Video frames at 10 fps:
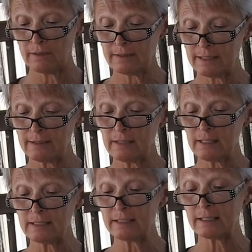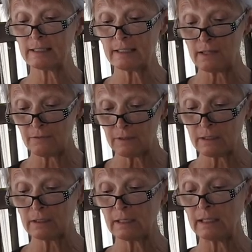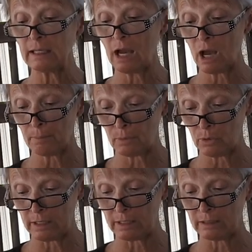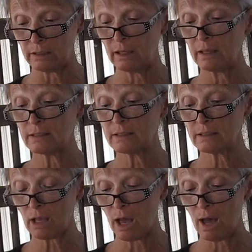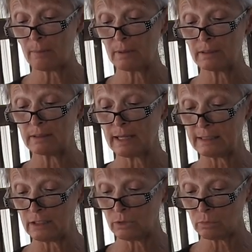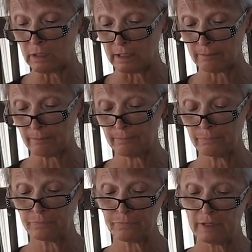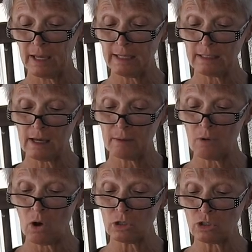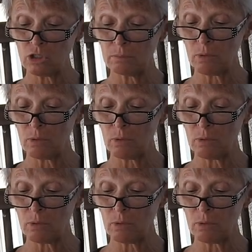since the significantly upgraded Saab 93 had come onto the